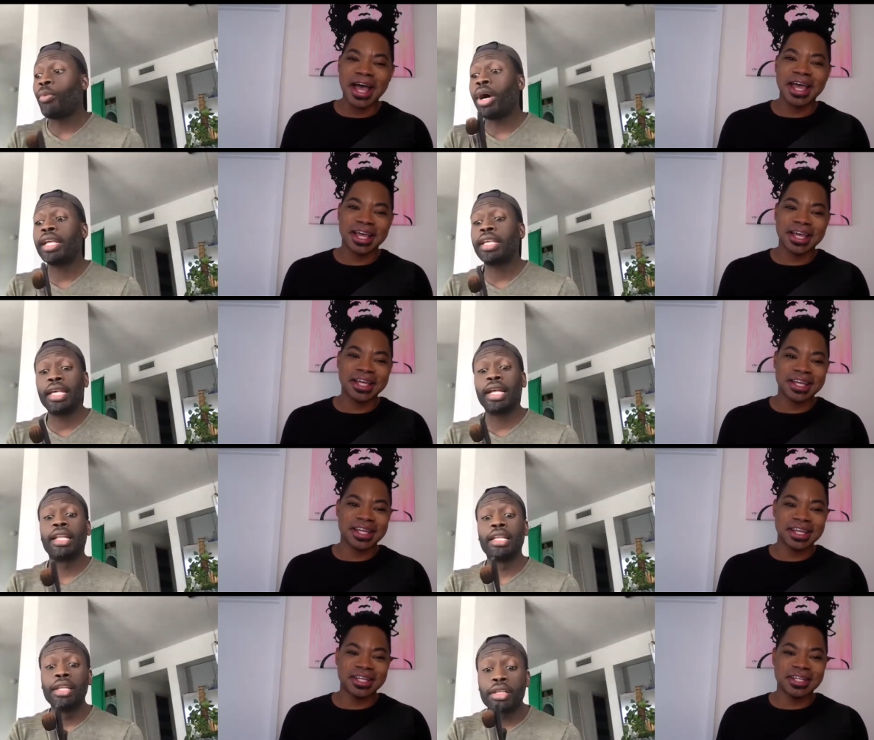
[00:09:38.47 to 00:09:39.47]
Speaker 1: to get a little
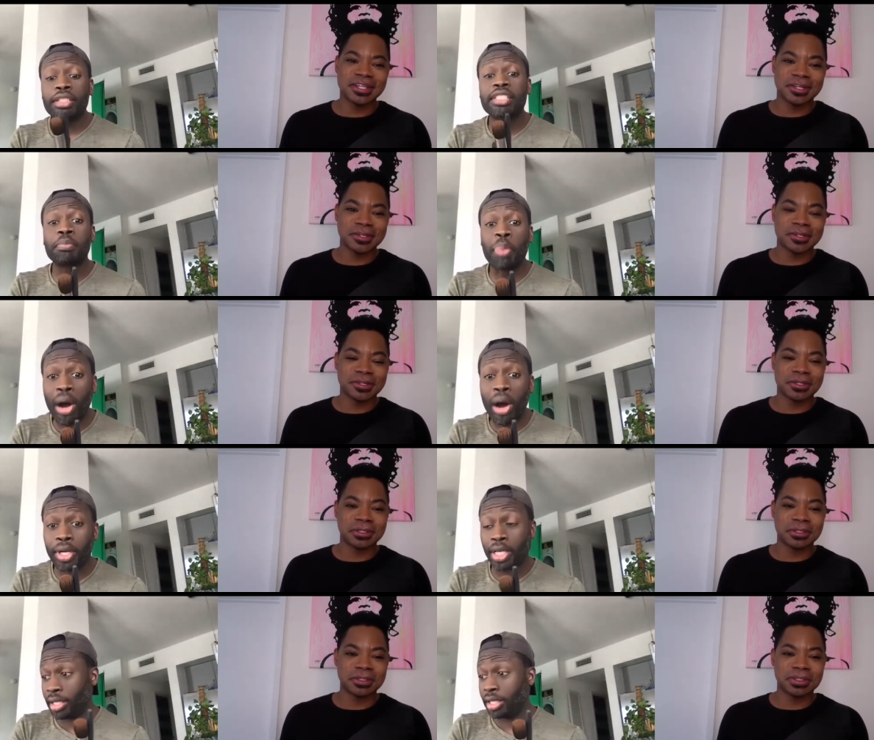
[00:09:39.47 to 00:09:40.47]

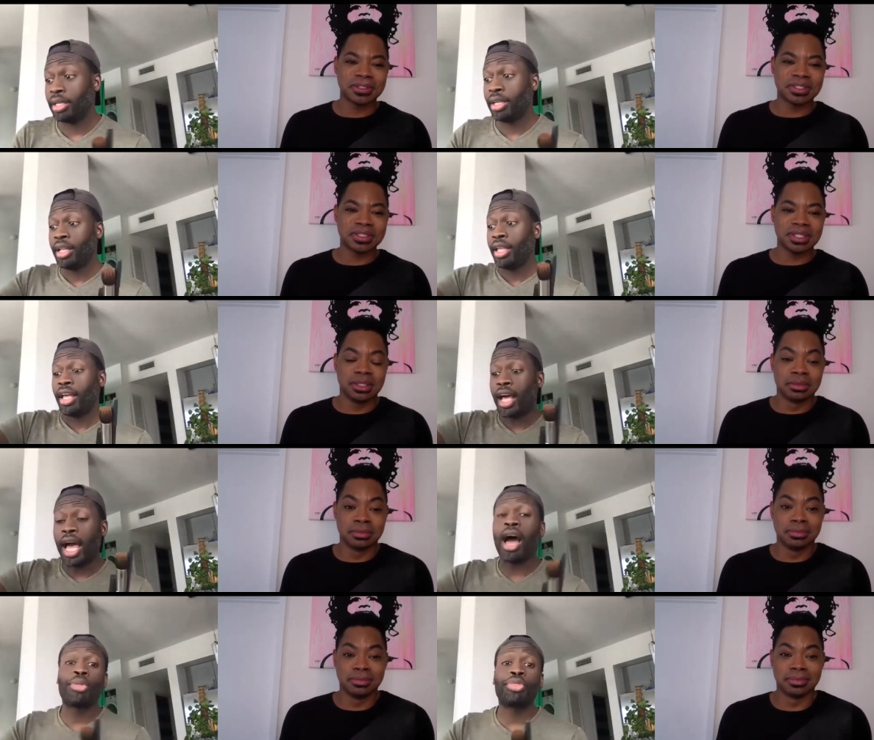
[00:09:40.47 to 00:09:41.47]
spotty, I'll
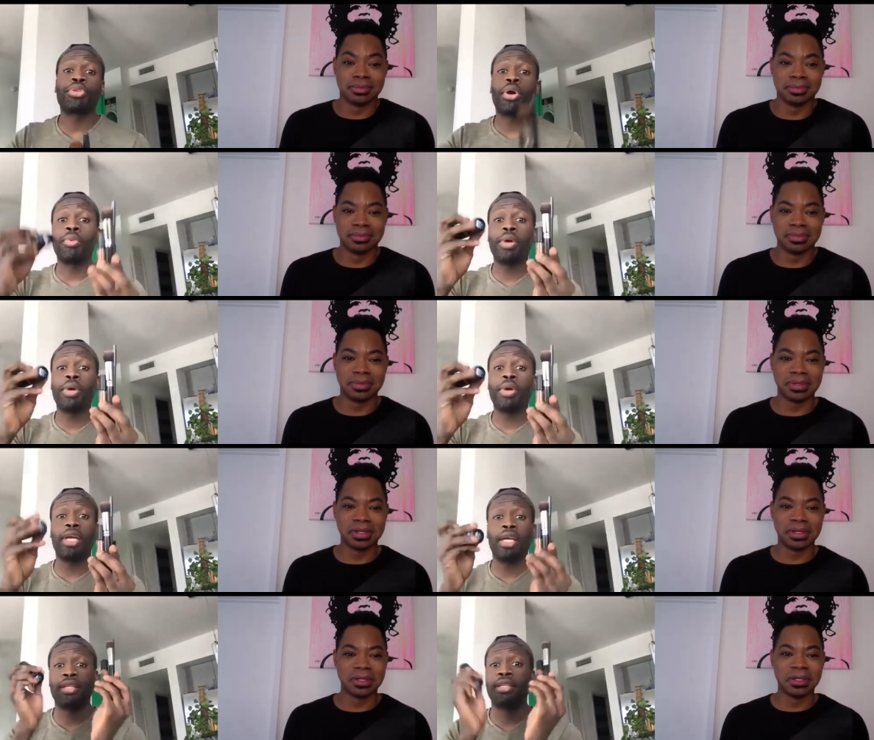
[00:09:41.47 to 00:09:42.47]
throw in
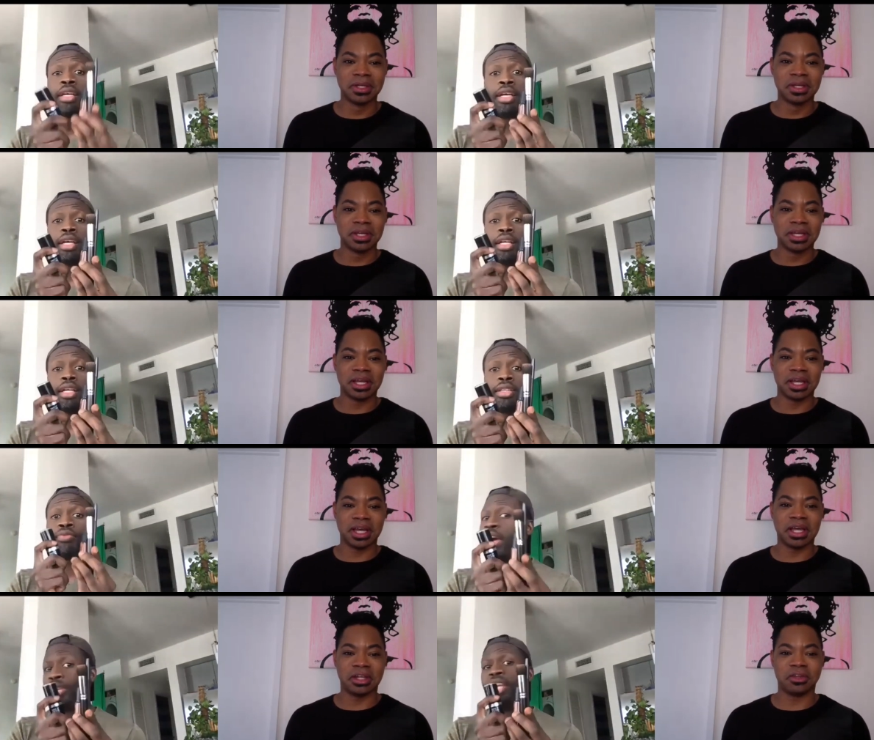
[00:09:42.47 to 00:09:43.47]
the foundation. A
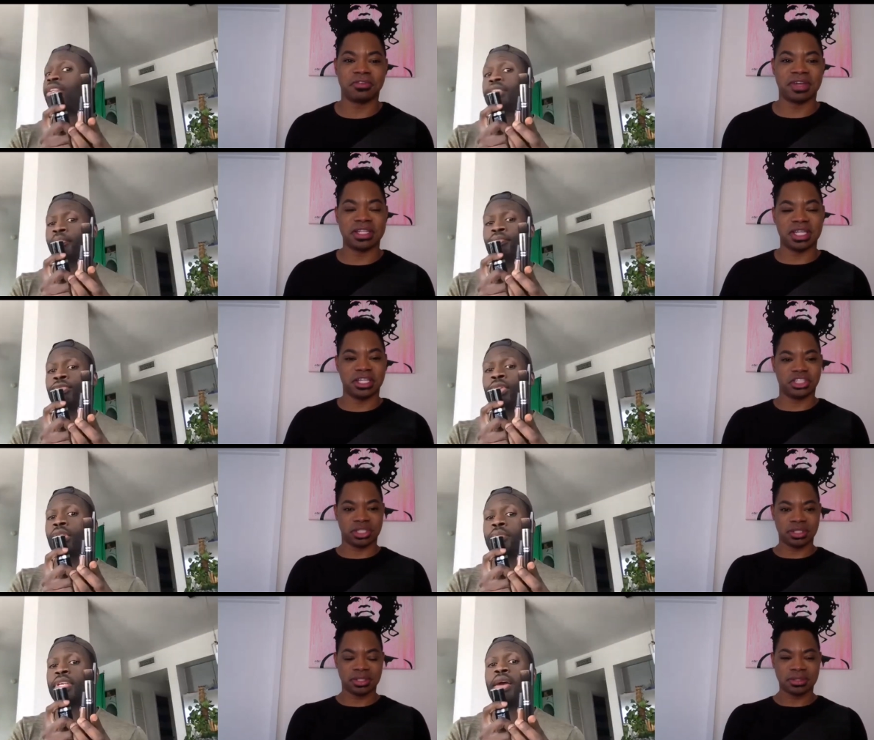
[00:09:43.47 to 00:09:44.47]
little foundation. You know,
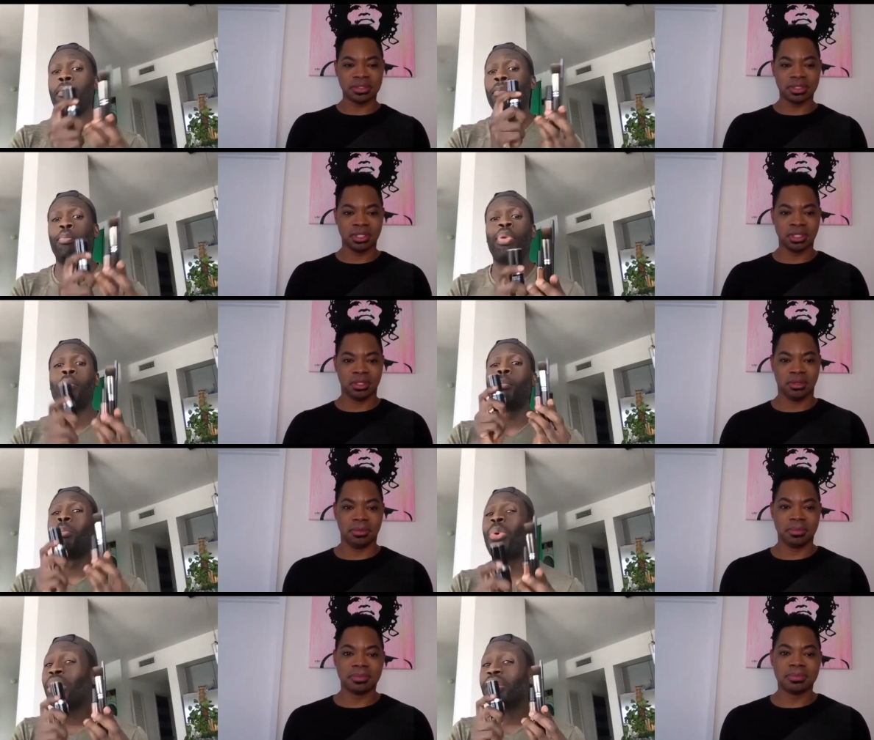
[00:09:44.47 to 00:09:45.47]
but more
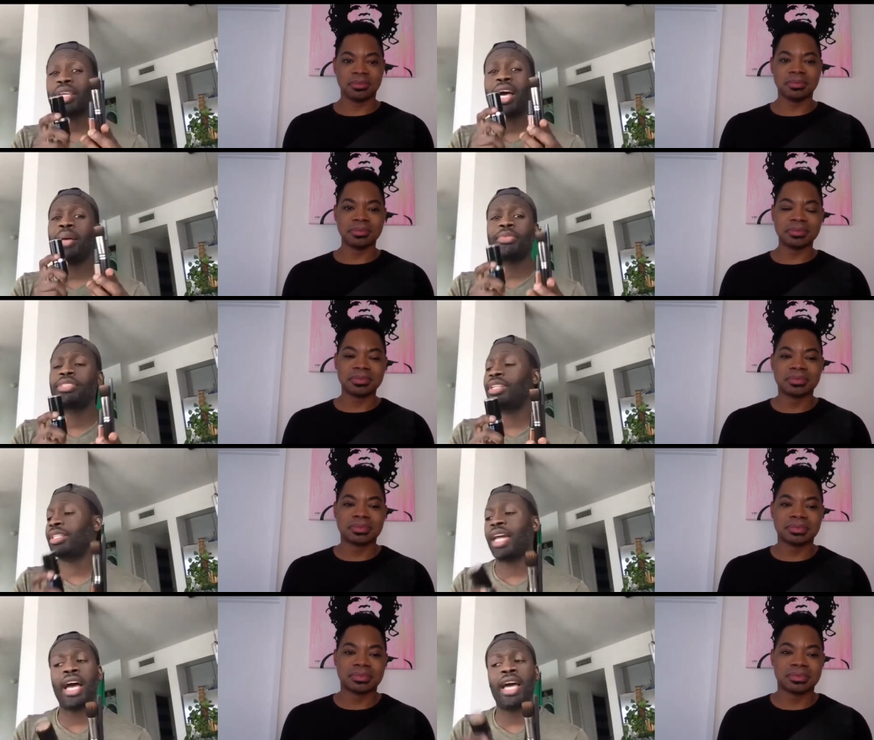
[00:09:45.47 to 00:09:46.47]
times than
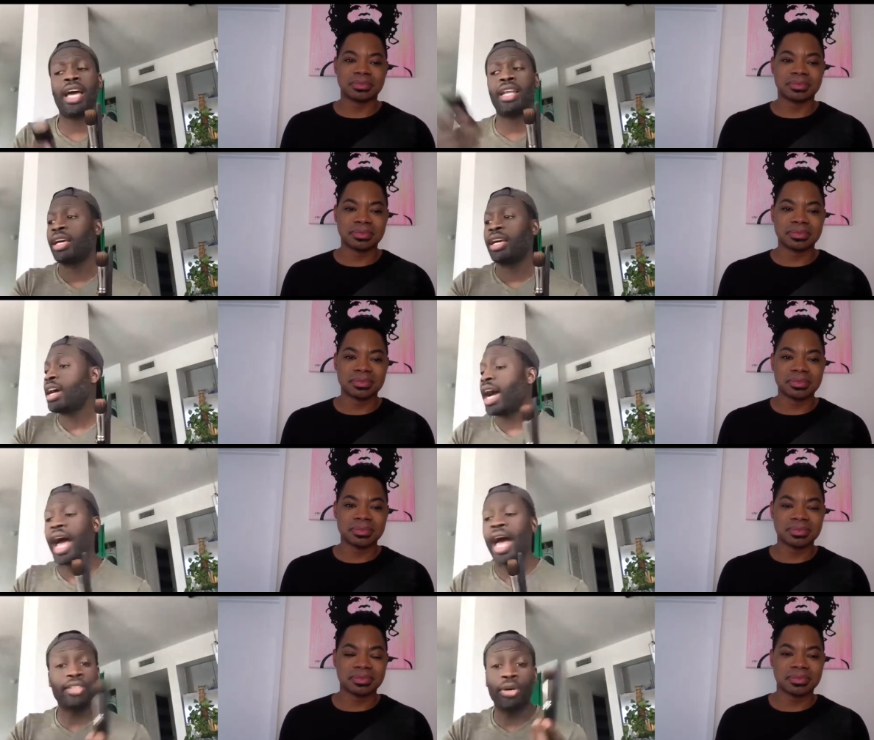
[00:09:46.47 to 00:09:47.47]
not, I don't
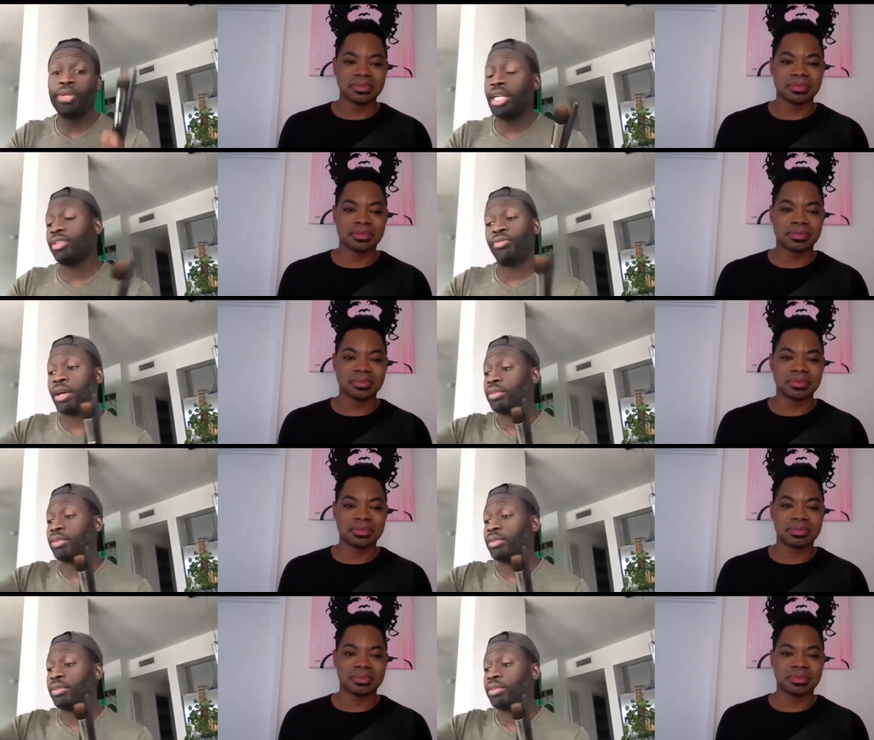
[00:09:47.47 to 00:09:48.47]
need the foundation.
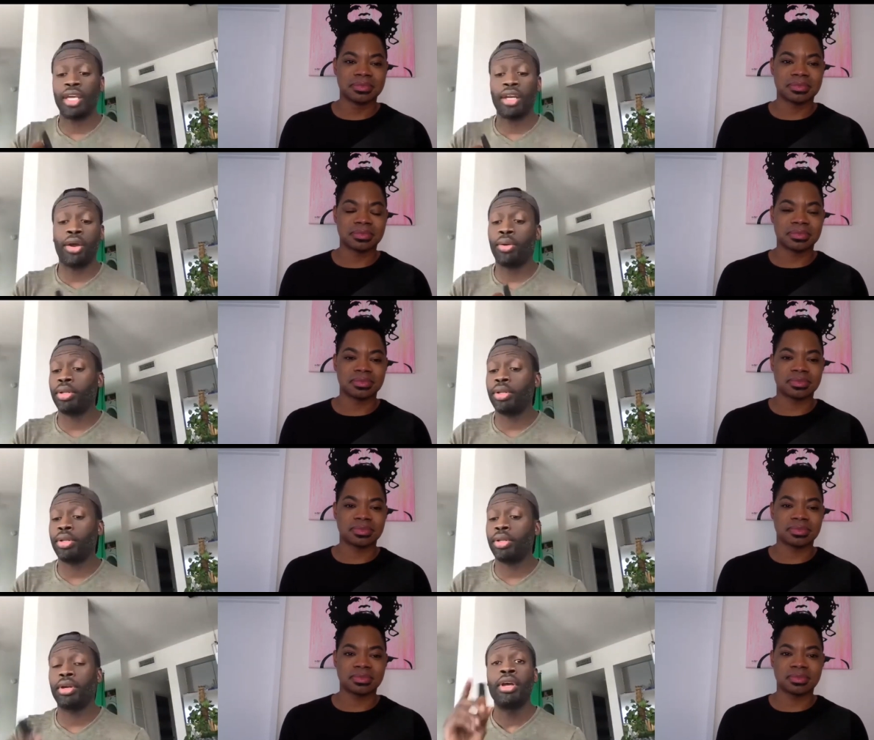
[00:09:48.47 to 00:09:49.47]
Like you said earlier,
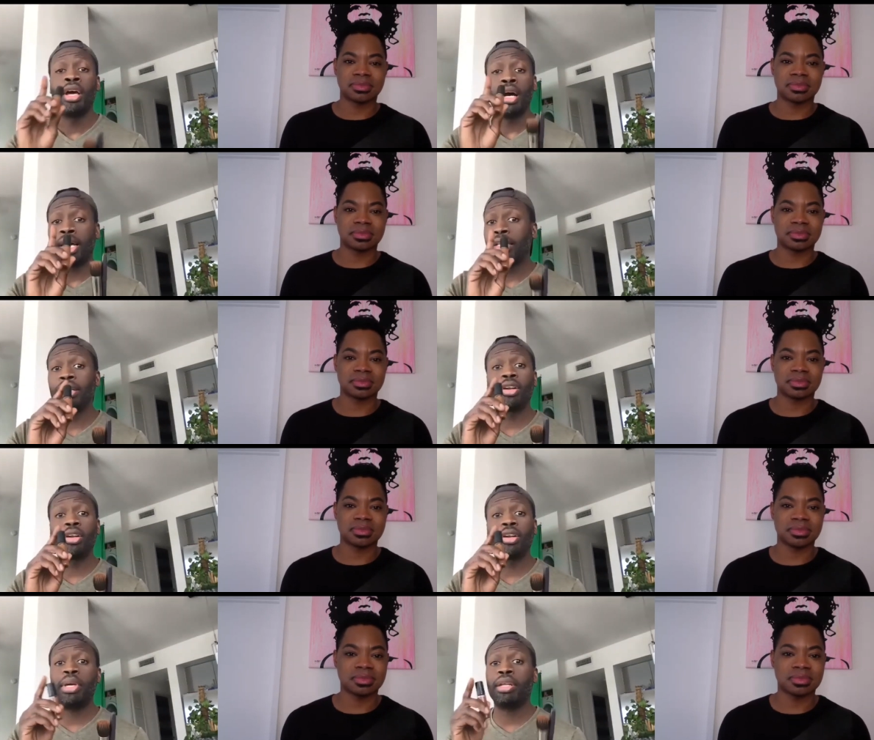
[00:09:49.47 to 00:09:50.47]
a little bit of
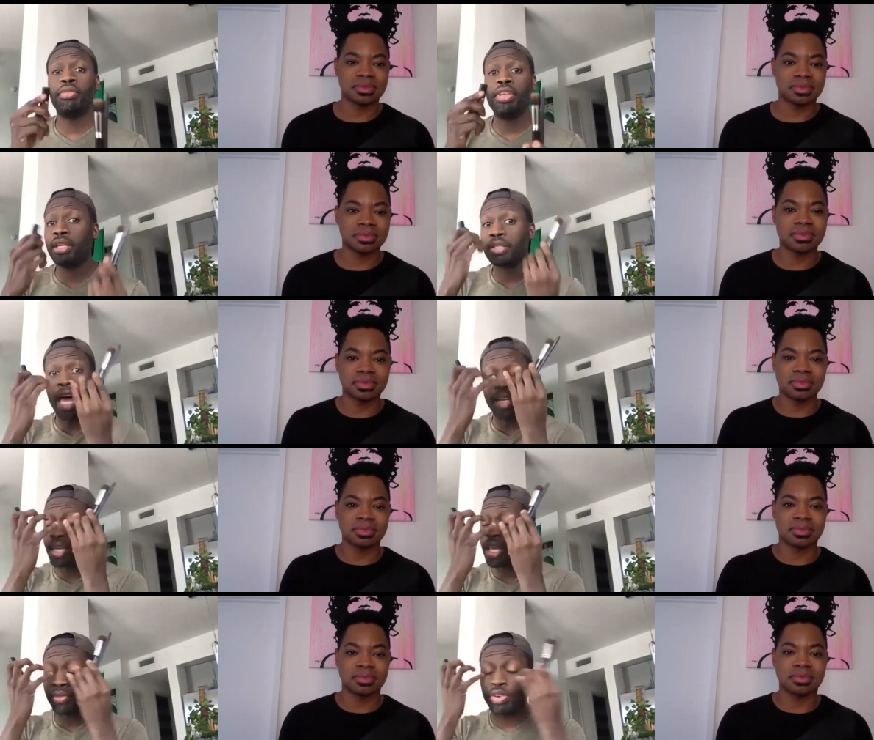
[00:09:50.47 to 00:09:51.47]
this, I take it from up